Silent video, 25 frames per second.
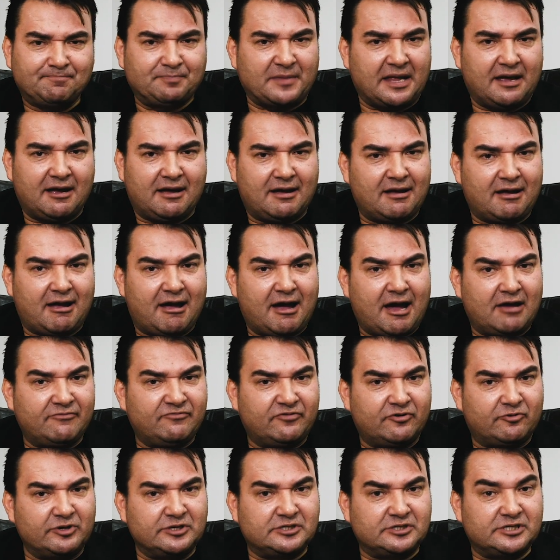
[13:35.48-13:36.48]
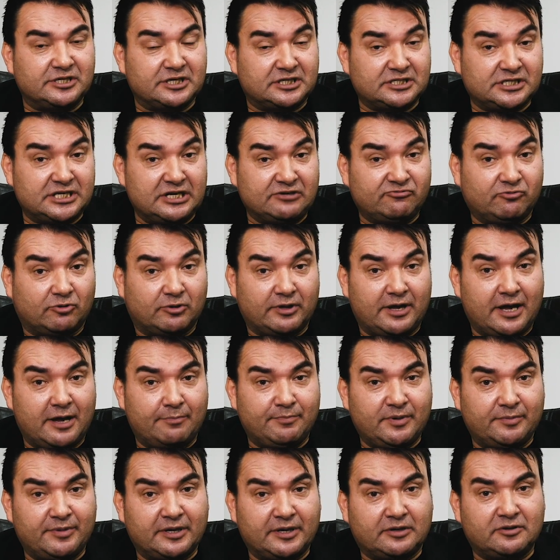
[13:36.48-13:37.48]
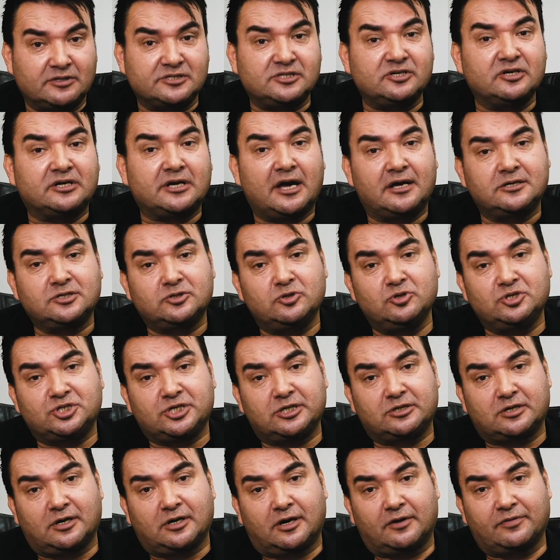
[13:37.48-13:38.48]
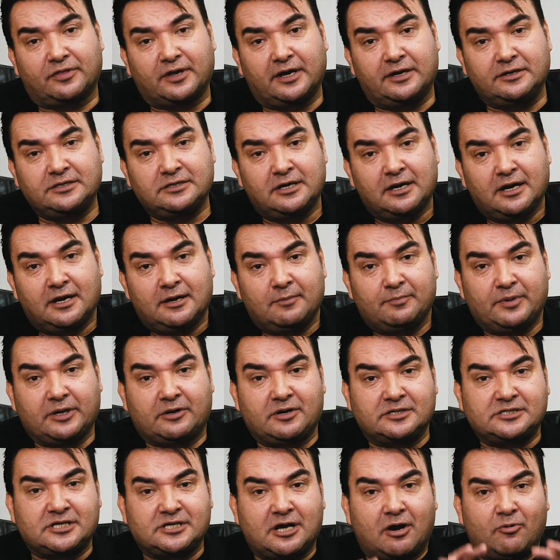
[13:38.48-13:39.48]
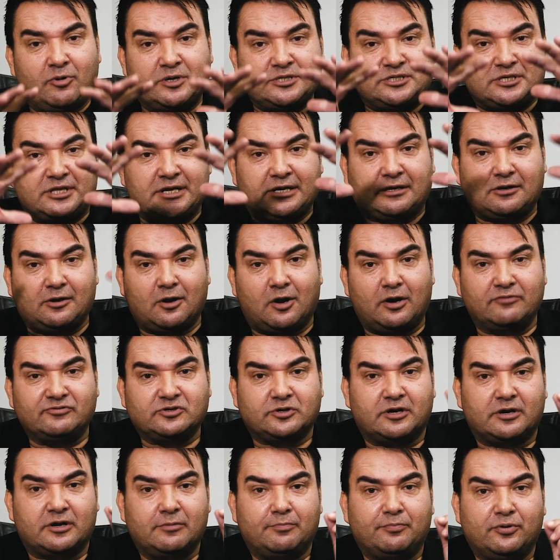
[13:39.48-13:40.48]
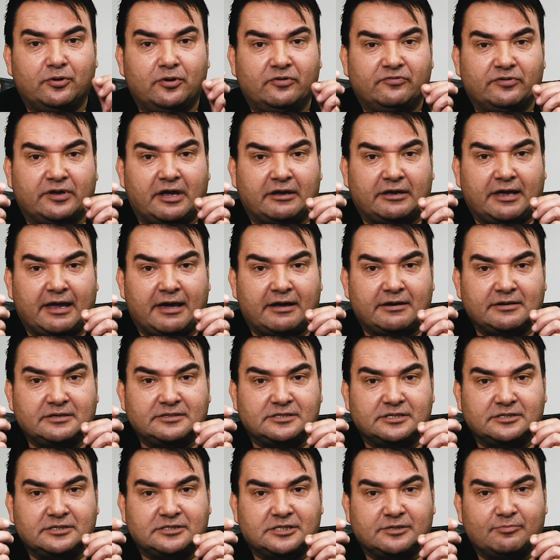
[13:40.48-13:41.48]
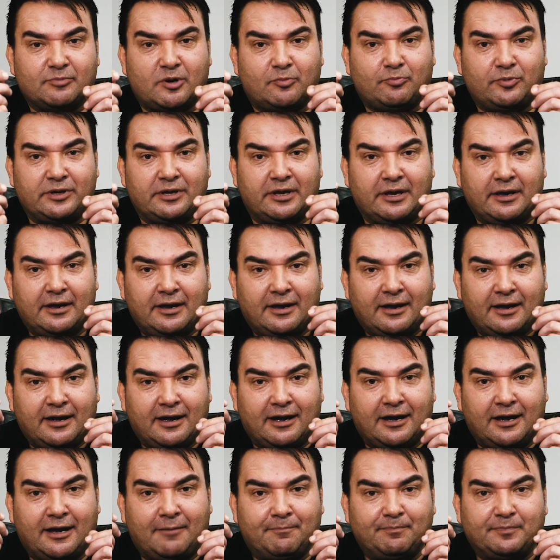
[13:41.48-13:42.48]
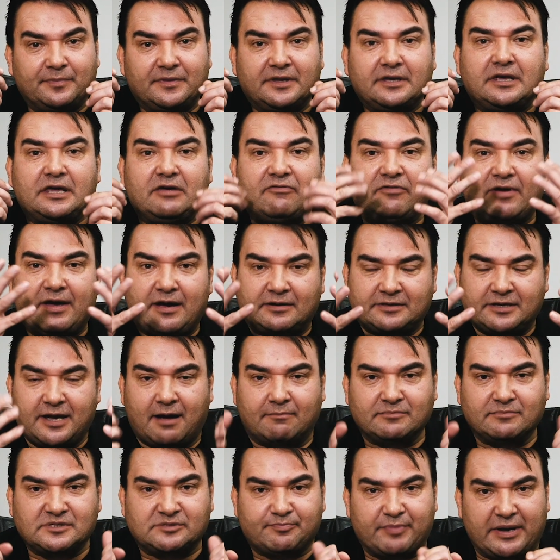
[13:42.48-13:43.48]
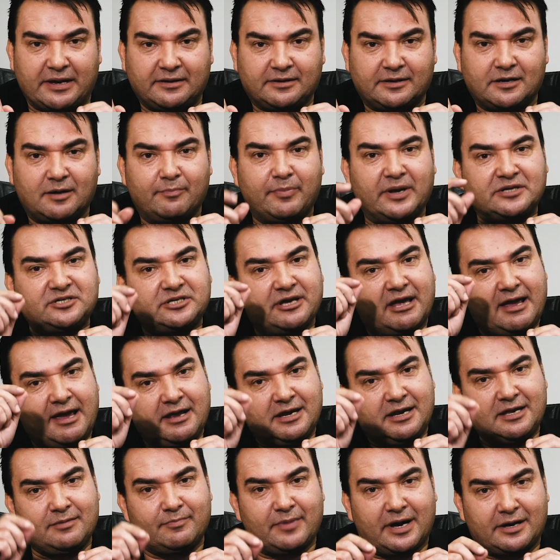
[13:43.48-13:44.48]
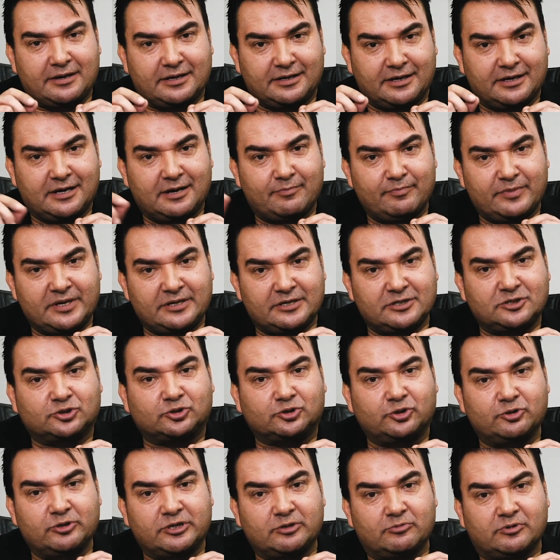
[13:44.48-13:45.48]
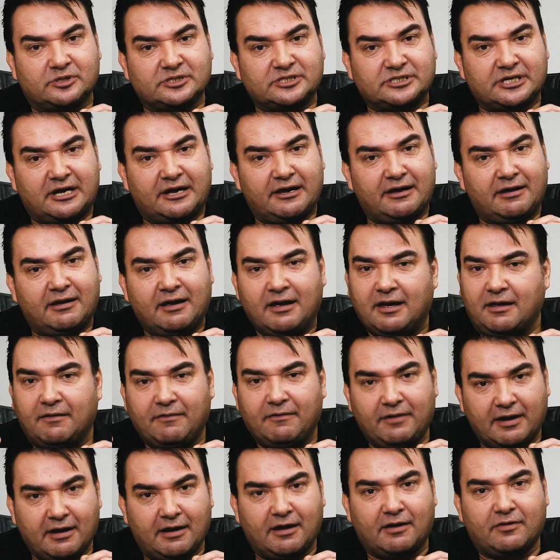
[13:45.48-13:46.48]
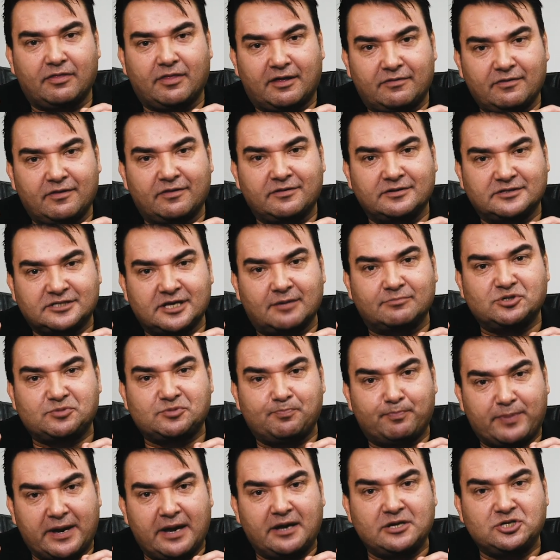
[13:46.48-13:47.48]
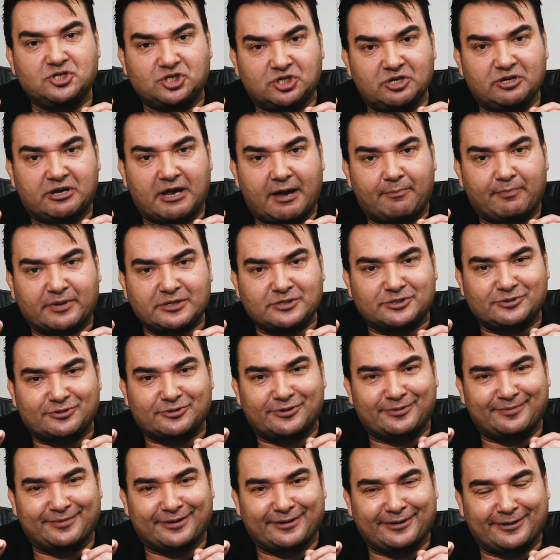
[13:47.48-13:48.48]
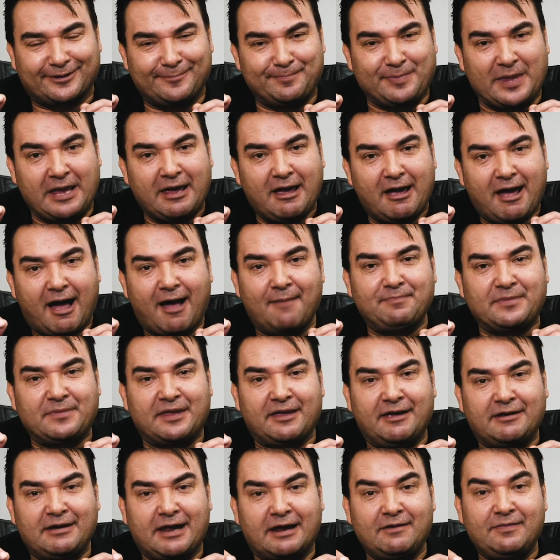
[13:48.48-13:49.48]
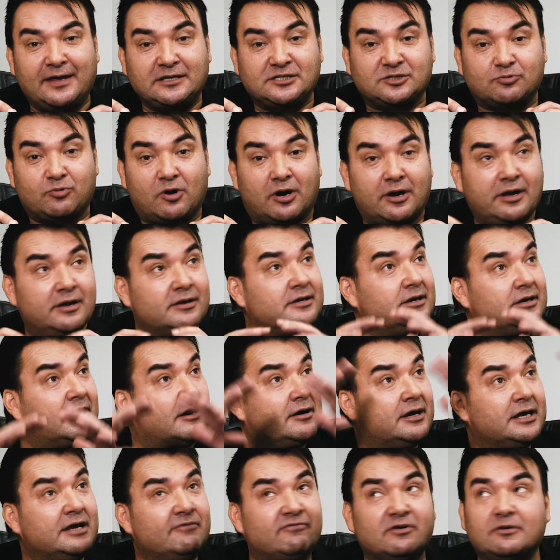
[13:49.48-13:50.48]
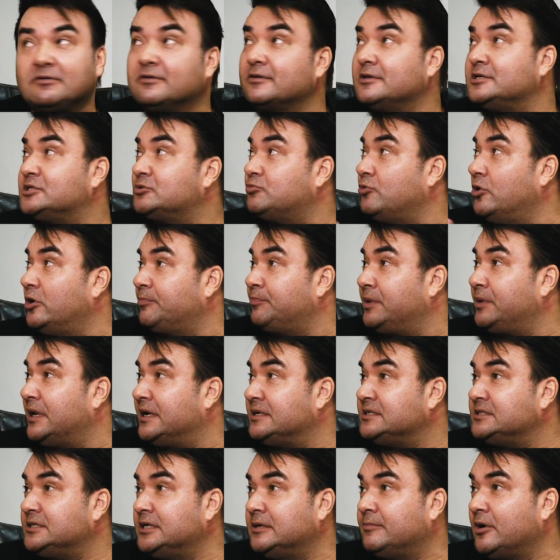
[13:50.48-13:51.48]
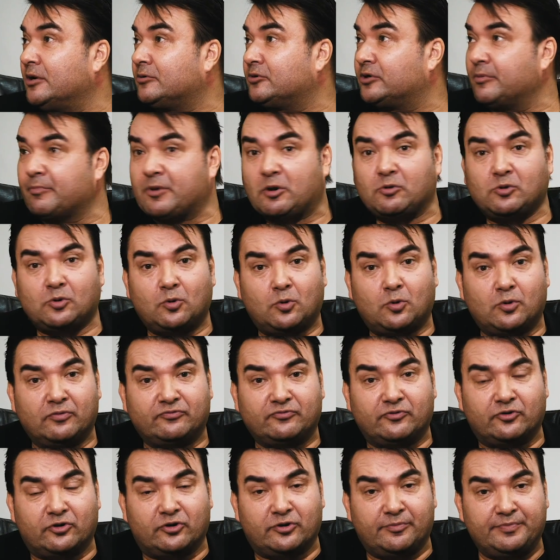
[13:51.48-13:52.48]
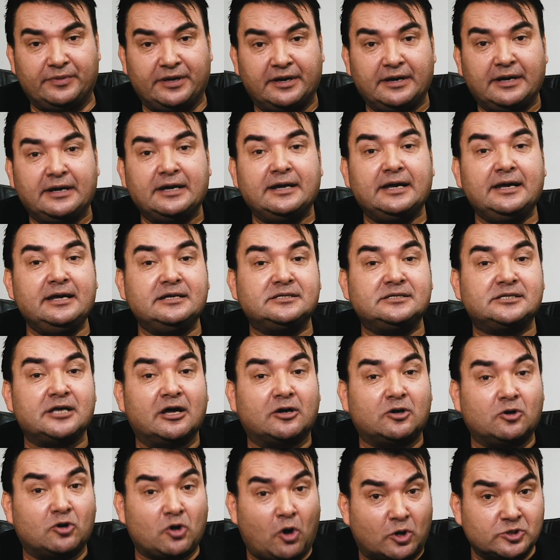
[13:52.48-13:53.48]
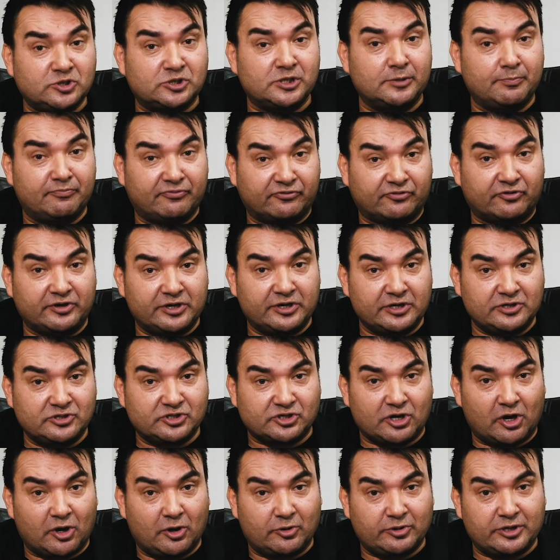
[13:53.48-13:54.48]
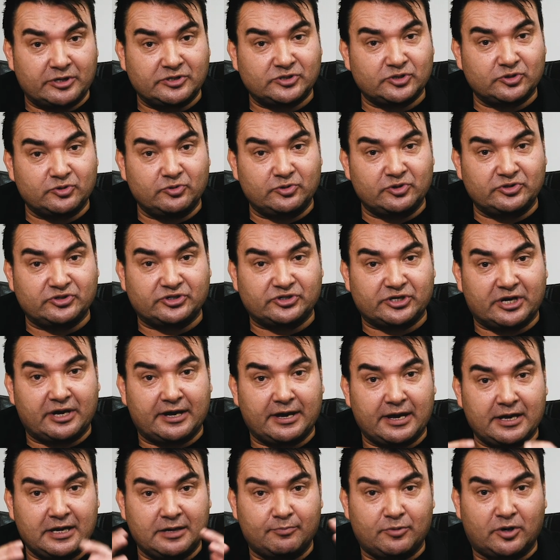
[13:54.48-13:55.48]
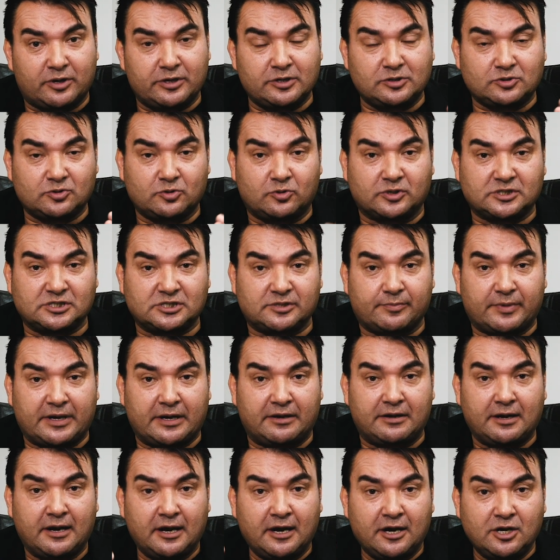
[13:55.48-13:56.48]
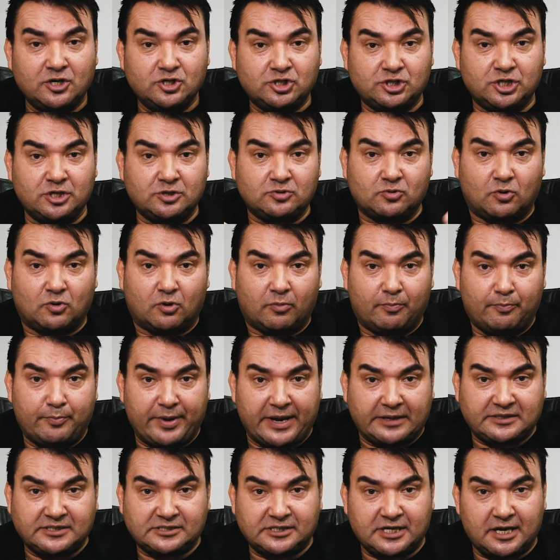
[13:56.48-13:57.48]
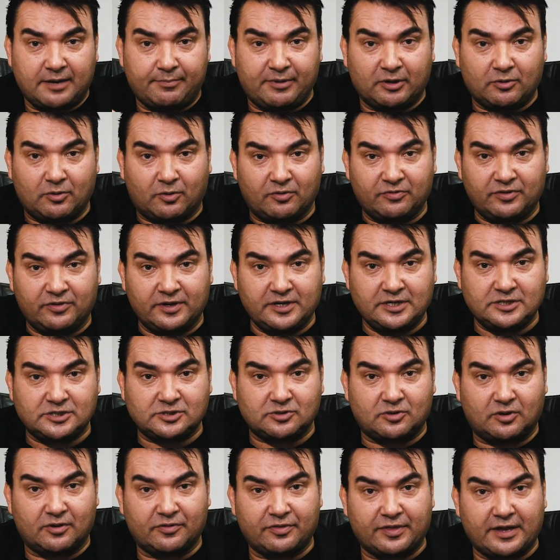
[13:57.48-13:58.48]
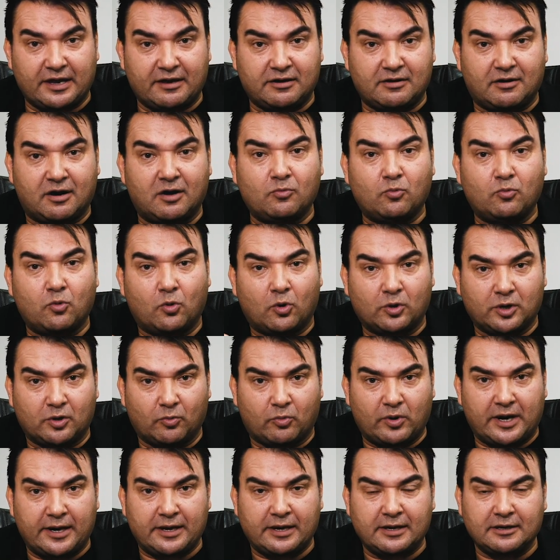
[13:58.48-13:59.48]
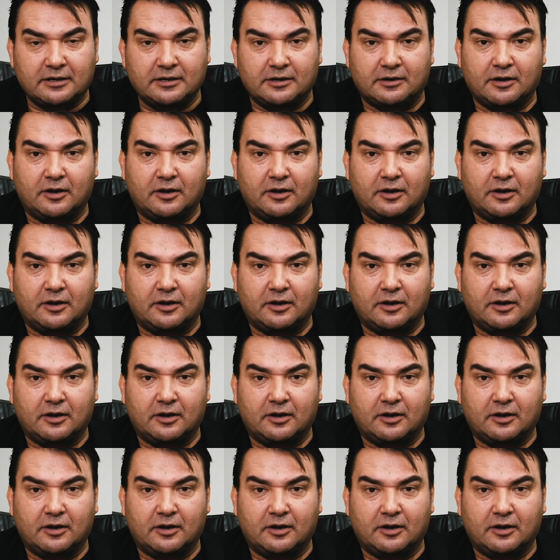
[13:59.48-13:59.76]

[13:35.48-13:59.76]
aren't very successful, happy, because you can't do shit like that. Because I always think life's got a perfect accounting system. What we give out comes back, and I bet you any money in a minute Trudy will say, no, some bad shit happened to him, you know. And that's why, even this workplace here, my criminal law firm, is a gossip-free zone. As soon as anybody talks about shit or backstabbing or this or that, I walk away,